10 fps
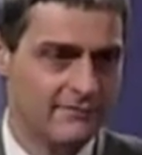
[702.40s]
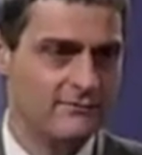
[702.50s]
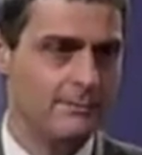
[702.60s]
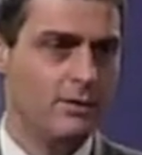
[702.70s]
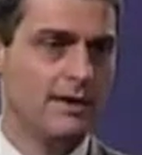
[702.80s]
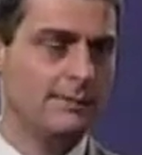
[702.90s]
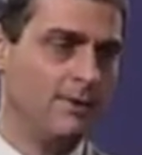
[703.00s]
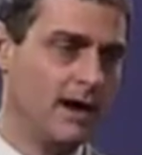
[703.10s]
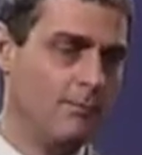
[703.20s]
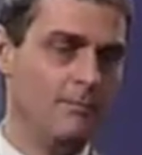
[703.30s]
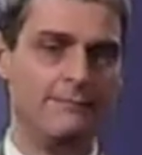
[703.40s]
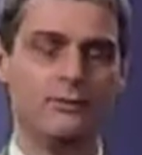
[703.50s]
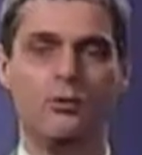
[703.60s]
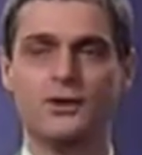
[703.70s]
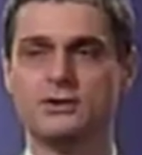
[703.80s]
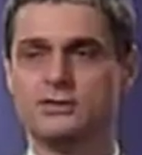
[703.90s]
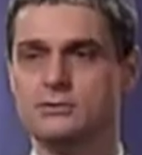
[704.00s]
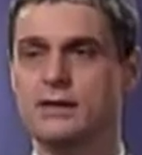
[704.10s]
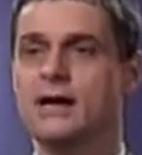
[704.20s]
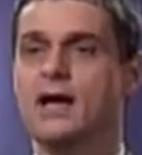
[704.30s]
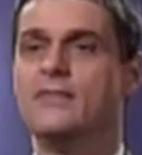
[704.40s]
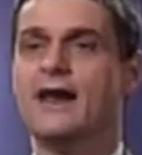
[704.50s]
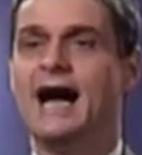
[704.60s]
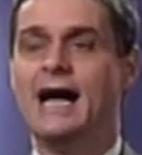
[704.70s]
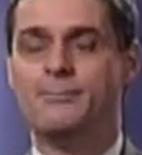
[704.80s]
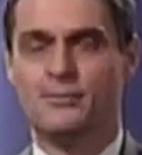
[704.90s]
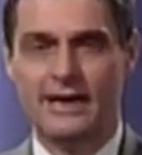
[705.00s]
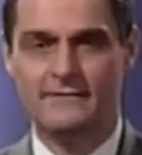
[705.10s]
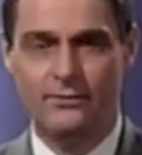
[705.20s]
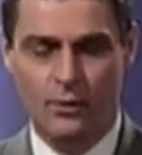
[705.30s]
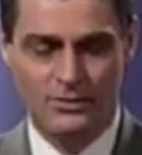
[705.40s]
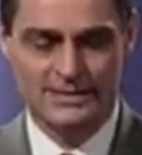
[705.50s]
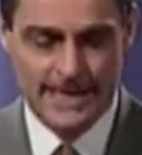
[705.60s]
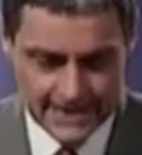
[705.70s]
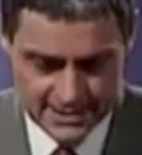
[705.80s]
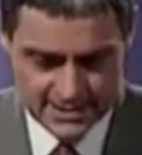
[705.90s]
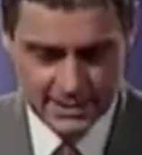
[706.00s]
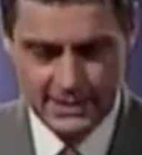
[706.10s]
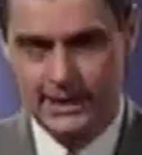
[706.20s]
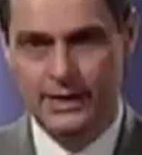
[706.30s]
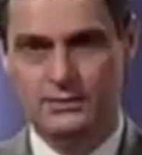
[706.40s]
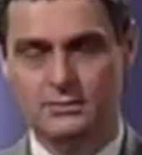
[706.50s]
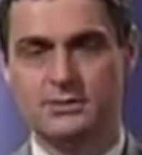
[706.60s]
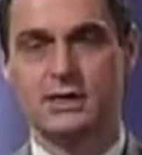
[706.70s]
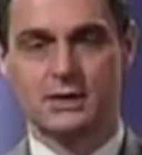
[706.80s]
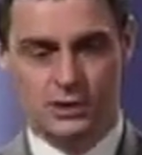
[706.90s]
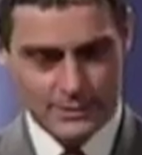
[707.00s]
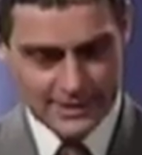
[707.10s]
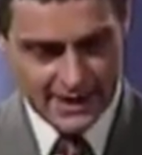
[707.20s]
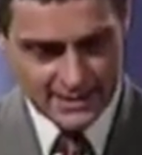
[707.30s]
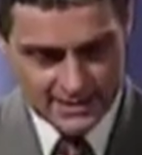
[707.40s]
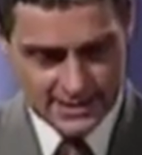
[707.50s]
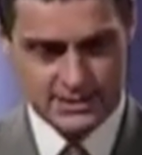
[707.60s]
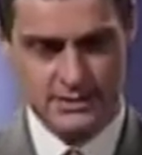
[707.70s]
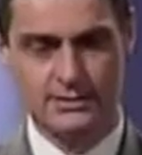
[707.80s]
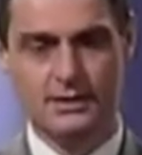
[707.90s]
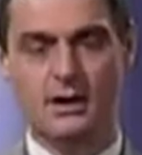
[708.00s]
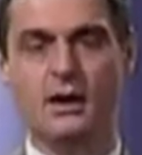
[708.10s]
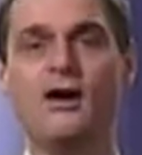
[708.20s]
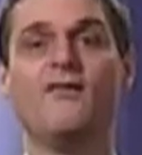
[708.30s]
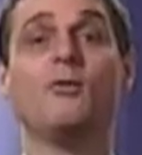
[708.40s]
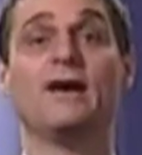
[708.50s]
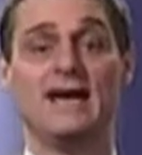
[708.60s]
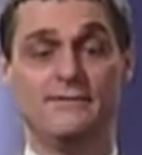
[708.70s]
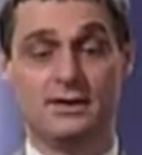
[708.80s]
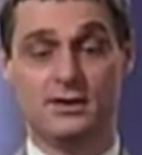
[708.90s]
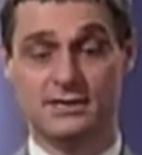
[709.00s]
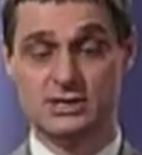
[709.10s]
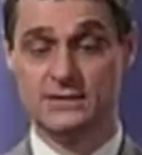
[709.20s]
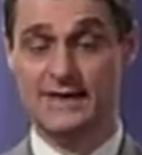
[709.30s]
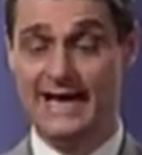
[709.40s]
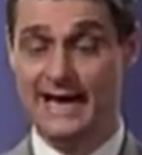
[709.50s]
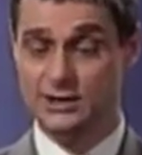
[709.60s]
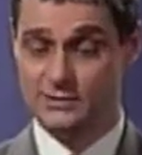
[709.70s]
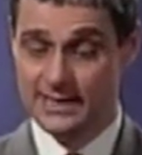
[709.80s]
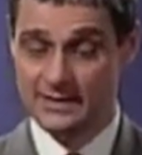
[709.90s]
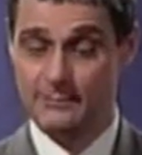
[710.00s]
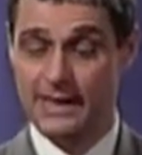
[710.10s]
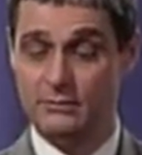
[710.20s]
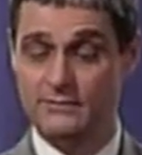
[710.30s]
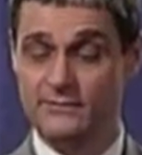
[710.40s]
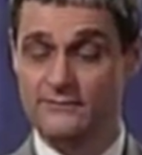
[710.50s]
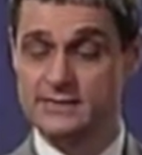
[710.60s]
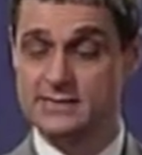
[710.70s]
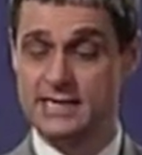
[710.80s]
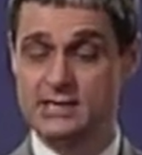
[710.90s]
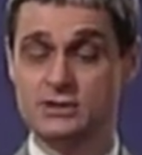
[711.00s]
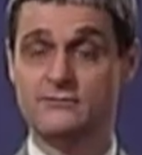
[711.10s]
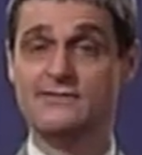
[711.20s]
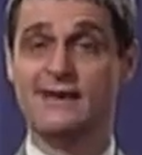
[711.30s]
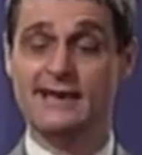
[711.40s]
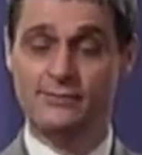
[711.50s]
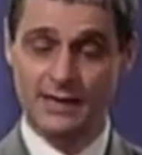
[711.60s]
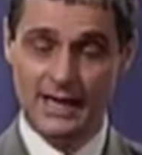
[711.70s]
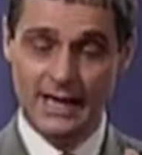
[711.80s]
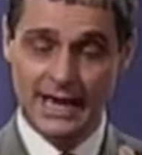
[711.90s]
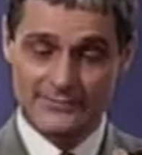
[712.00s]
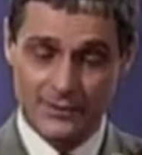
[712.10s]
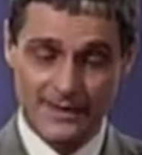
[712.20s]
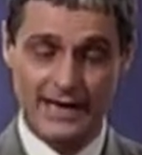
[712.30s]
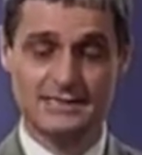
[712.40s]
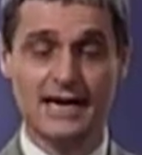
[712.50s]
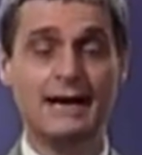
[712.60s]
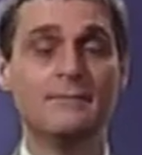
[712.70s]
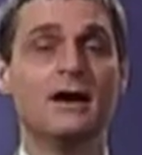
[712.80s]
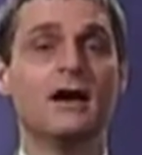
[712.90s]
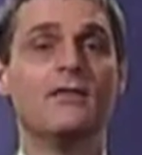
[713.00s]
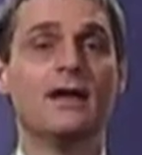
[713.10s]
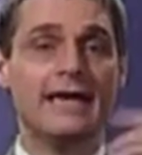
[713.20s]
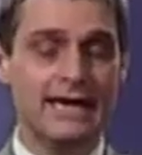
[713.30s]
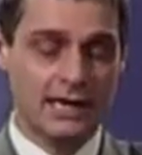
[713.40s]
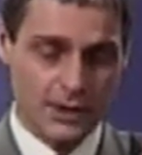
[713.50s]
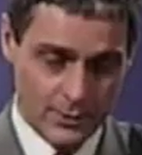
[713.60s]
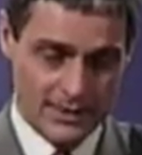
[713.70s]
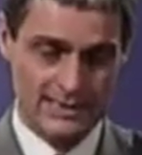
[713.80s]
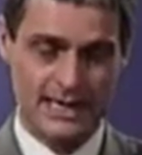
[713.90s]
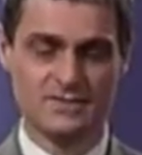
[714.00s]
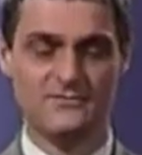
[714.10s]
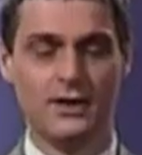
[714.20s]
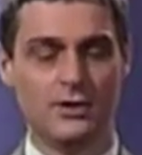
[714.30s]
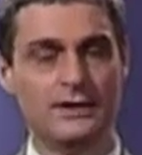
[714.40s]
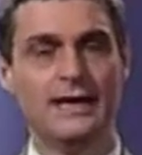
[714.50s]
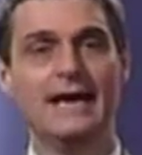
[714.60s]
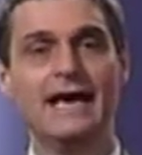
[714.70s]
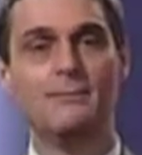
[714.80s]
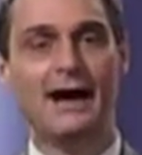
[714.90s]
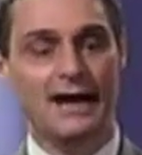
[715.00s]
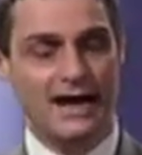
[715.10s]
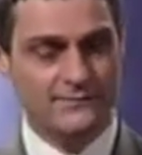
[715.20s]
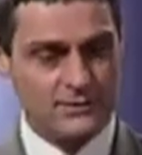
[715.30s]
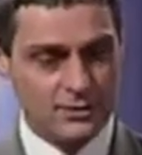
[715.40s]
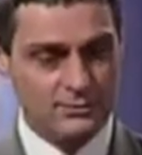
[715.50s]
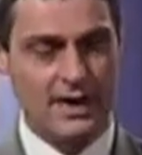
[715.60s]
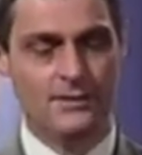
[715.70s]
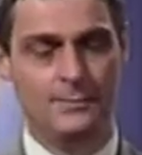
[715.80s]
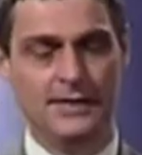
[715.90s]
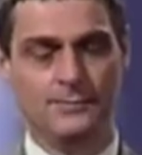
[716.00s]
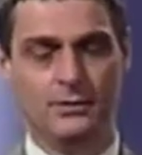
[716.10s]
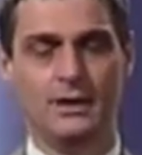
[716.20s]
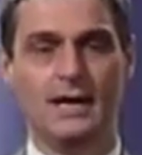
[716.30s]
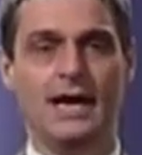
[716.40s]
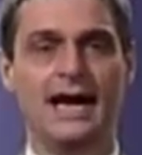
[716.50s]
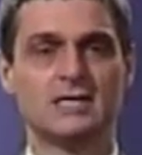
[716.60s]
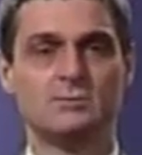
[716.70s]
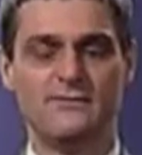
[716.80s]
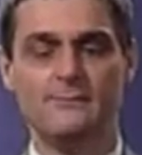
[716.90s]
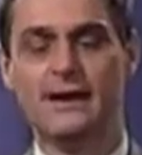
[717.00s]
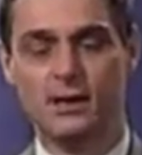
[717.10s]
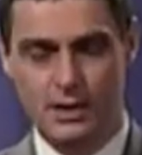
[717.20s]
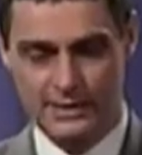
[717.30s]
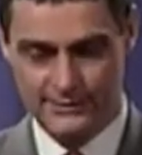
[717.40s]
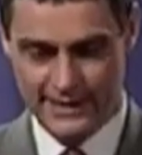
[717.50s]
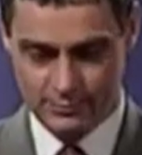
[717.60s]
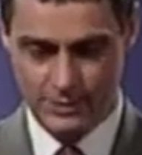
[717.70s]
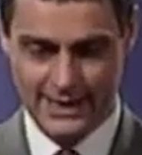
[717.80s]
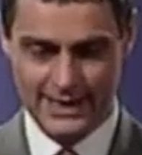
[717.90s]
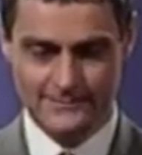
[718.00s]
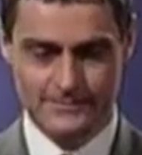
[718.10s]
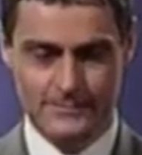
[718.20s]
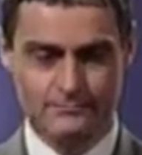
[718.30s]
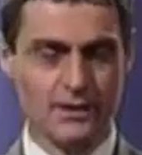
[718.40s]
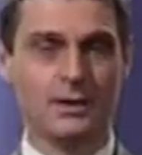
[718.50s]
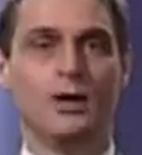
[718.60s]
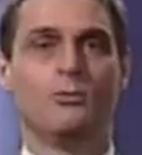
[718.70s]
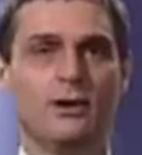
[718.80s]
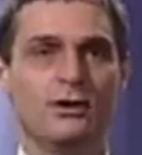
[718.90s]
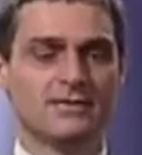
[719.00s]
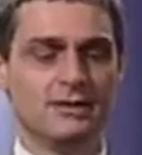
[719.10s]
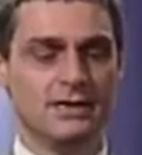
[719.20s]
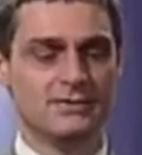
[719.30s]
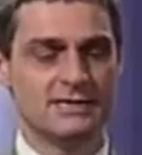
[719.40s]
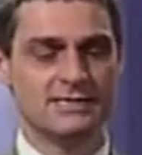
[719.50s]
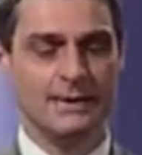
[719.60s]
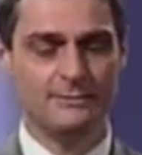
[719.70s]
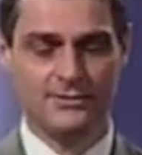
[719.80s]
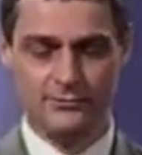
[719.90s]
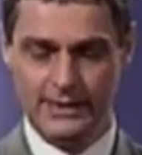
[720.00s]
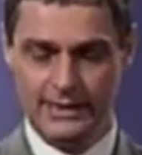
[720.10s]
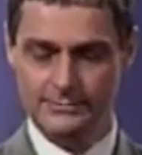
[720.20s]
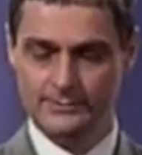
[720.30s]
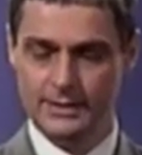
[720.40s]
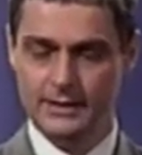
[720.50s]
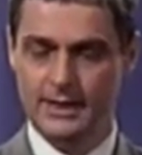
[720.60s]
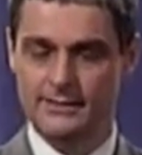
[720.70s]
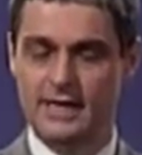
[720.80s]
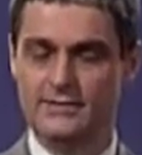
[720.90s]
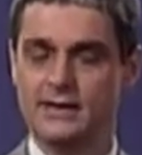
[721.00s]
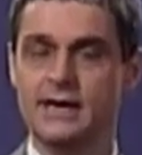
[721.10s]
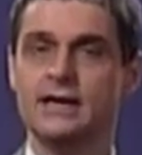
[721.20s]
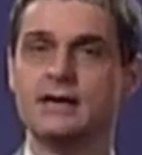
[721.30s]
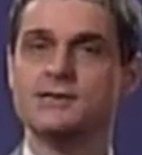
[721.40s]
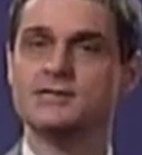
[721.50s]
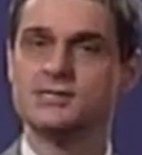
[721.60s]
apart maybe one or two, that I prayed for was instantly healed during that season of whatever condition they had during that powerful visitation of revival. And from that time, the healing anointing has flowed in my life and through other people as we've met God in that way. We also notice, number three, that the